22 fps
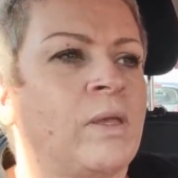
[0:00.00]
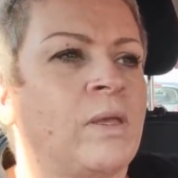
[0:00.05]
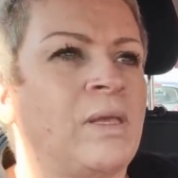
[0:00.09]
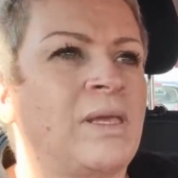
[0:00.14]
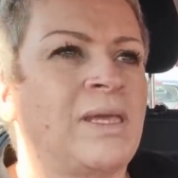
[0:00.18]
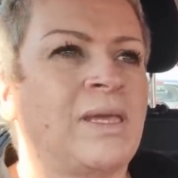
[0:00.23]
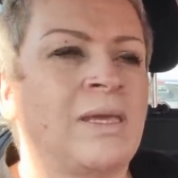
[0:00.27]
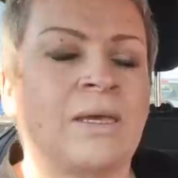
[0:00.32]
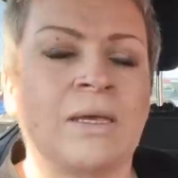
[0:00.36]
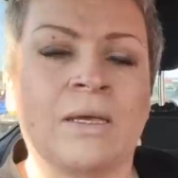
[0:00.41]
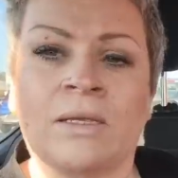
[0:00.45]

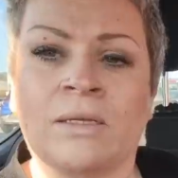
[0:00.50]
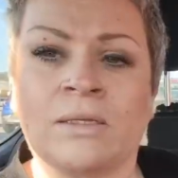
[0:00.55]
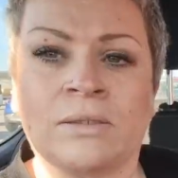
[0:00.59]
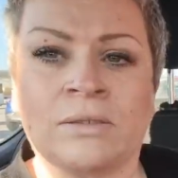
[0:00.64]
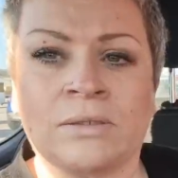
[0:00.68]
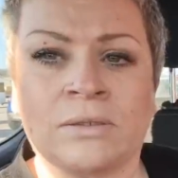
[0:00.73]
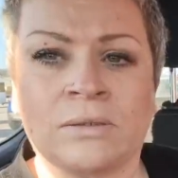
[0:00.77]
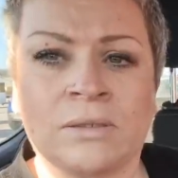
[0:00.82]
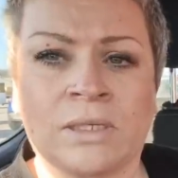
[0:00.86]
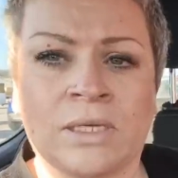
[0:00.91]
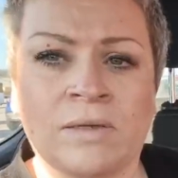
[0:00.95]
Yeah,
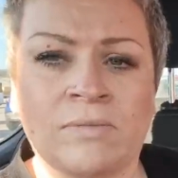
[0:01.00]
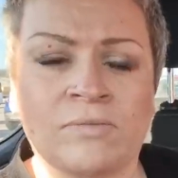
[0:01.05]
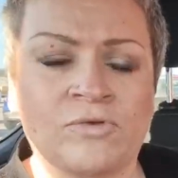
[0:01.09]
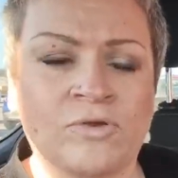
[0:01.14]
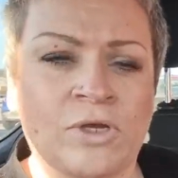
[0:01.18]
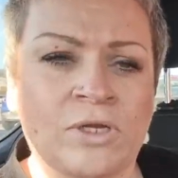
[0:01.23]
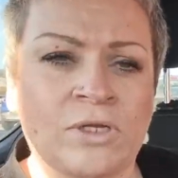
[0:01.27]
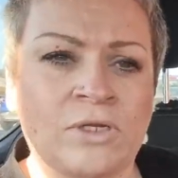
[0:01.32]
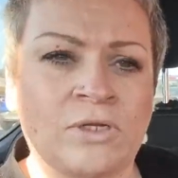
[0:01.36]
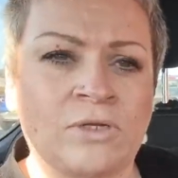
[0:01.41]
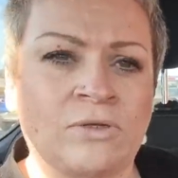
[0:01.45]
so keep
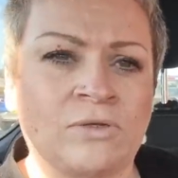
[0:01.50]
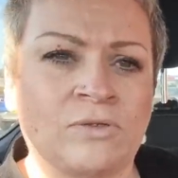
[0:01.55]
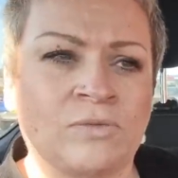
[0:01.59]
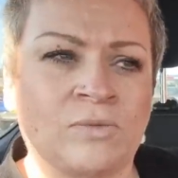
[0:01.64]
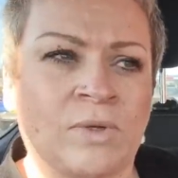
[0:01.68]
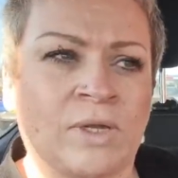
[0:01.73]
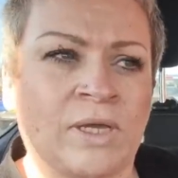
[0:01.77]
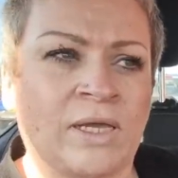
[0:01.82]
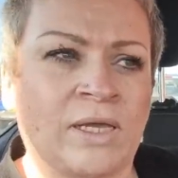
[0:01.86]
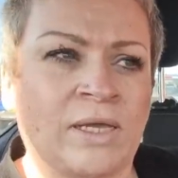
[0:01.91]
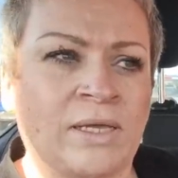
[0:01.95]
trying to lose
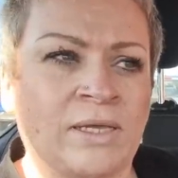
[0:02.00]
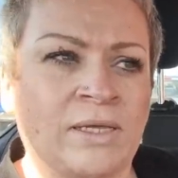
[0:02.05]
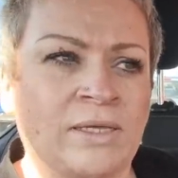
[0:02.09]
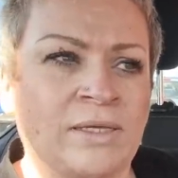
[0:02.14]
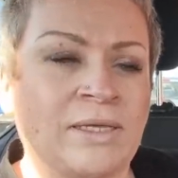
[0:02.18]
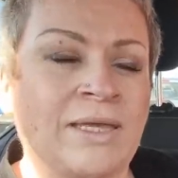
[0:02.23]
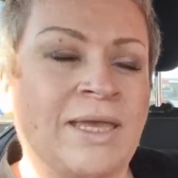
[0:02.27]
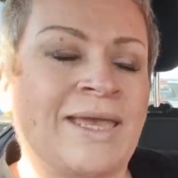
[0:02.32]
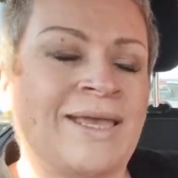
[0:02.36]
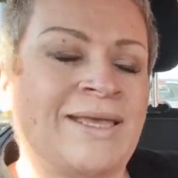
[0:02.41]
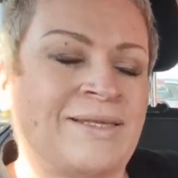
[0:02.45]
weight.
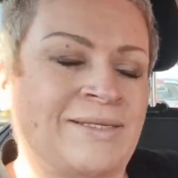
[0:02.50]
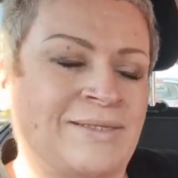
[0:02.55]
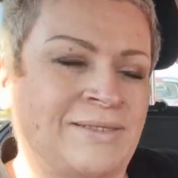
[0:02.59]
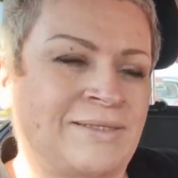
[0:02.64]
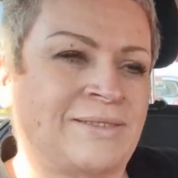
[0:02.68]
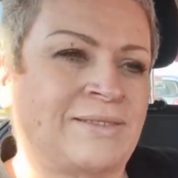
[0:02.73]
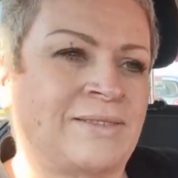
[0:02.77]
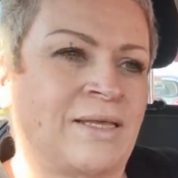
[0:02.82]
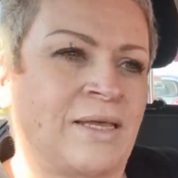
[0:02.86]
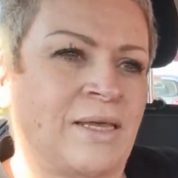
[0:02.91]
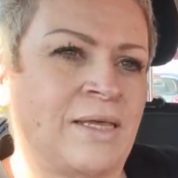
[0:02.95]

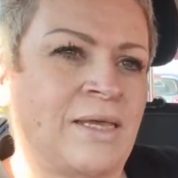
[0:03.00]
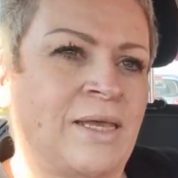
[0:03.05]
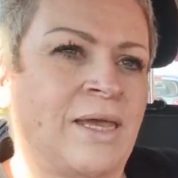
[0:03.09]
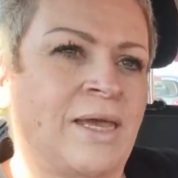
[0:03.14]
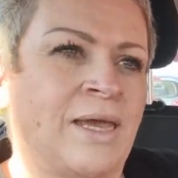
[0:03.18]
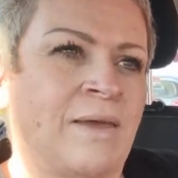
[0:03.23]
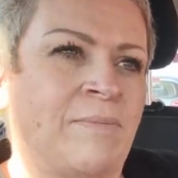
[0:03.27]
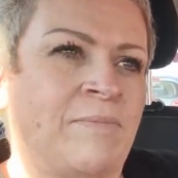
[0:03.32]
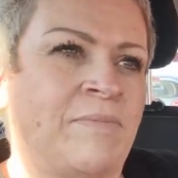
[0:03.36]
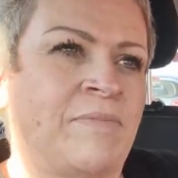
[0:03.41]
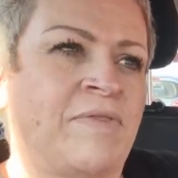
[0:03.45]
Yes, I
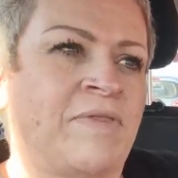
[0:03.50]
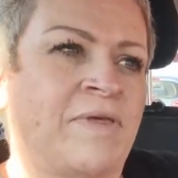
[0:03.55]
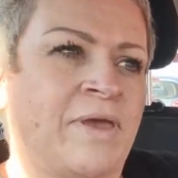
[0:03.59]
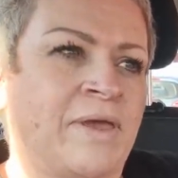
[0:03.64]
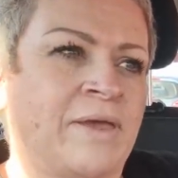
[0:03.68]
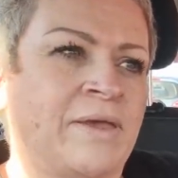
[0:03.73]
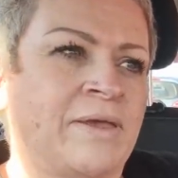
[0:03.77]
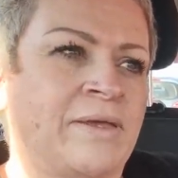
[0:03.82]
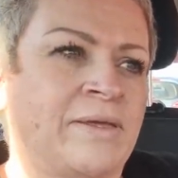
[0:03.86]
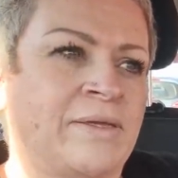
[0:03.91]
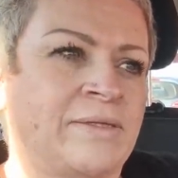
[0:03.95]
am,
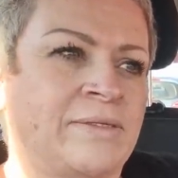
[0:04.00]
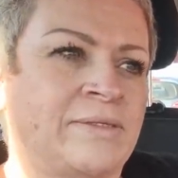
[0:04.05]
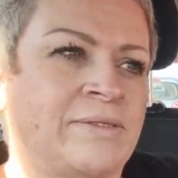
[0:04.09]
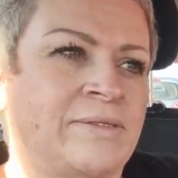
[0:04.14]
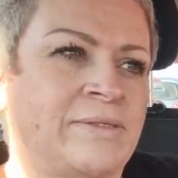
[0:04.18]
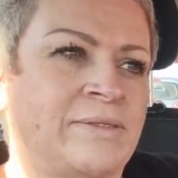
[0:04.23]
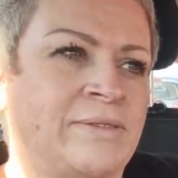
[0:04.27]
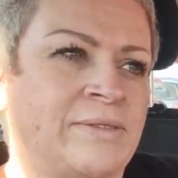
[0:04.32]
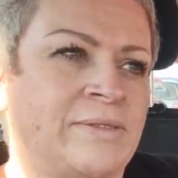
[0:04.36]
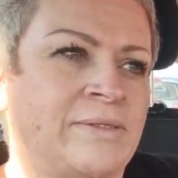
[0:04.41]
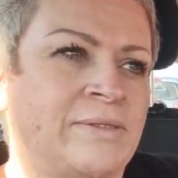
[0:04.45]

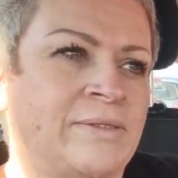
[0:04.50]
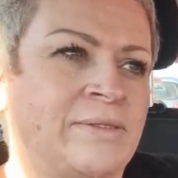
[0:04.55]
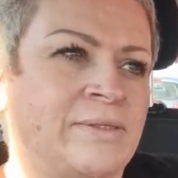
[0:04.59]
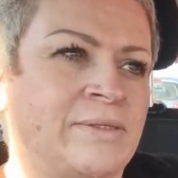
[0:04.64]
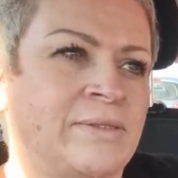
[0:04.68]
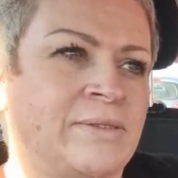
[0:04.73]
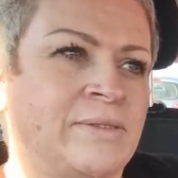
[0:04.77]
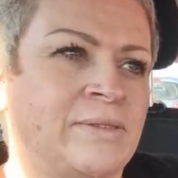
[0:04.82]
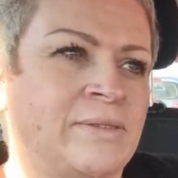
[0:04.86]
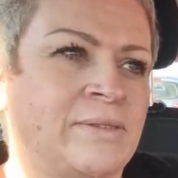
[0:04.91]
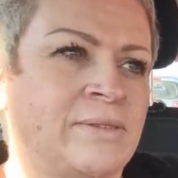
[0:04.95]
thanks.
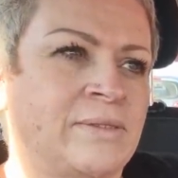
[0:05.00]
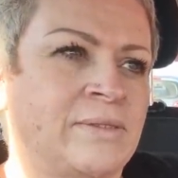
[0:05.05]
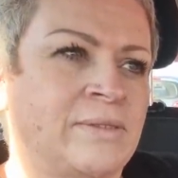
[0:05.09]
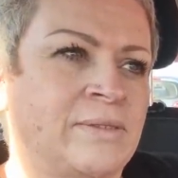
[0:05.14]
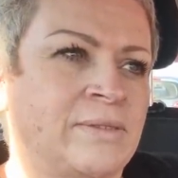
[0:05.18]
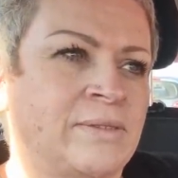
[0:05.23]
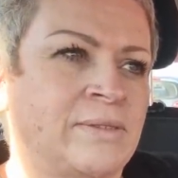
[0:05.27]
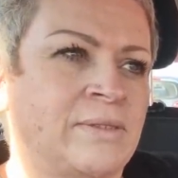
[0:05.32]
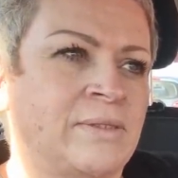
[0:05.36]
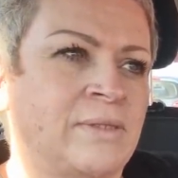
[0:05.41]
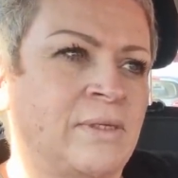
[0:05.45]

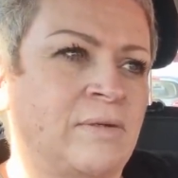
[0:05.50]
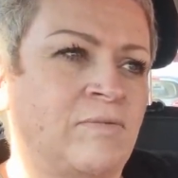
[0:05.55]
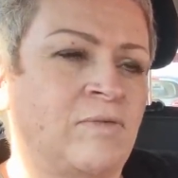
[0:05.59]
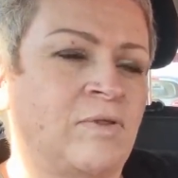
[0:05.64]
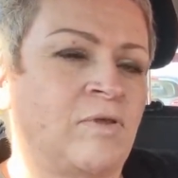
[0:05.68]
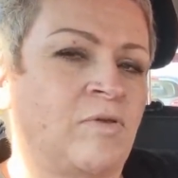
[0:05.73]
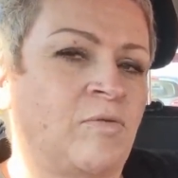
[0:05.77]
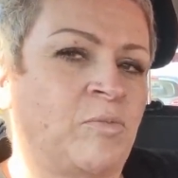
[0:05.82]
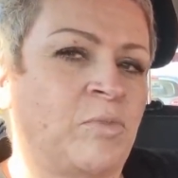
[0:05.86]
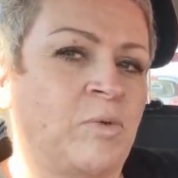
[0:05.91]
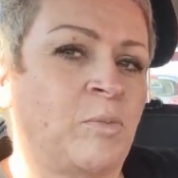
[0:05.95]
Even
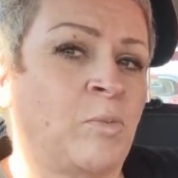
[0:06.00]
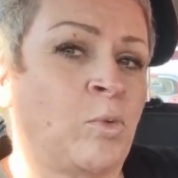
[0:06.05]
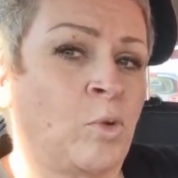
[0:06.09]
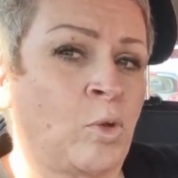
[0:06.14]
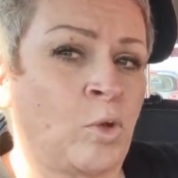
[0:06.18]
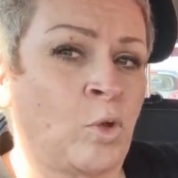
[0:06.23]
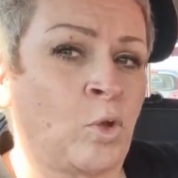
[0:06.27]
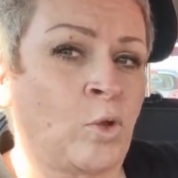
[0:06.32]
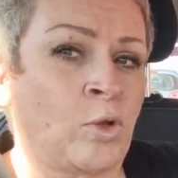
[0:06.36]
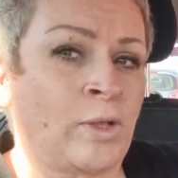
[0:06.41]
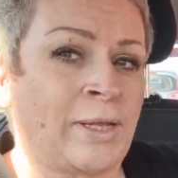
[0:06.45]
though I've been
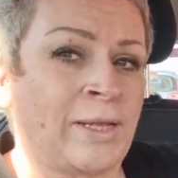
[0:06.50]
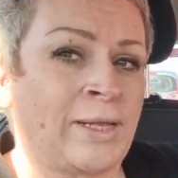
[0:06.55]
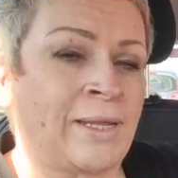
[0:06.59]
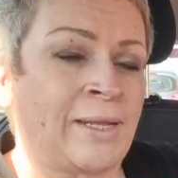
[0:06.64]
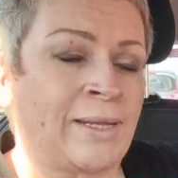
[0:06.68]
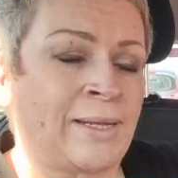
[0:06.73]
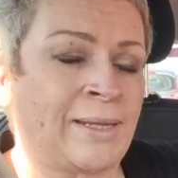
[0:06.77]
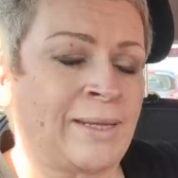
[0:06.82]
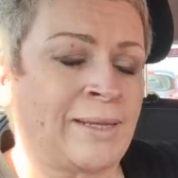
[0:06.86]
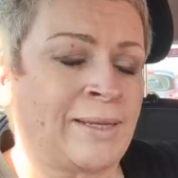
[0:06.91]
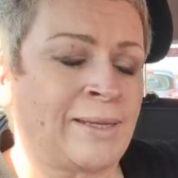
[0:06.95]
putting it on
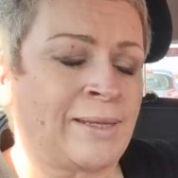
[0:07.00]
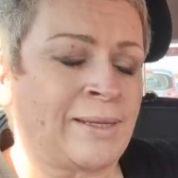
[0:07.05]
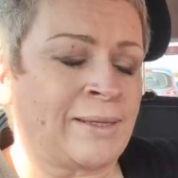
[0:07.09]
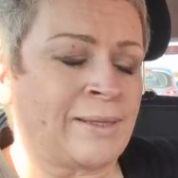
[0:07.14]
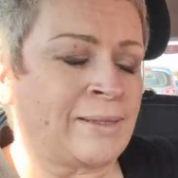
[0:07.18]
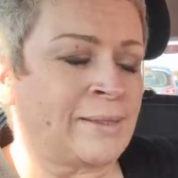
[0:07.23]
lately.